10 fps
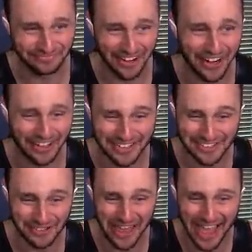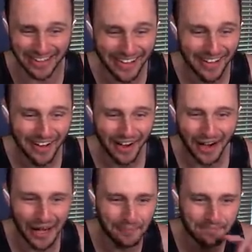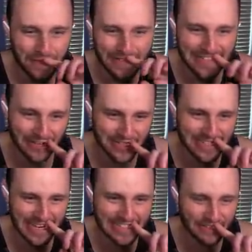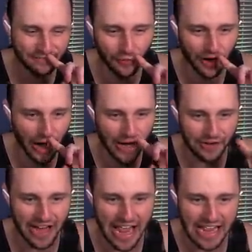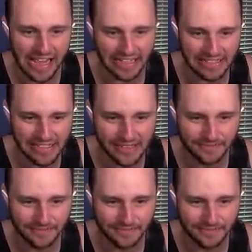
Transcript: all right, let's do that. Um, sell 64 iron ingots.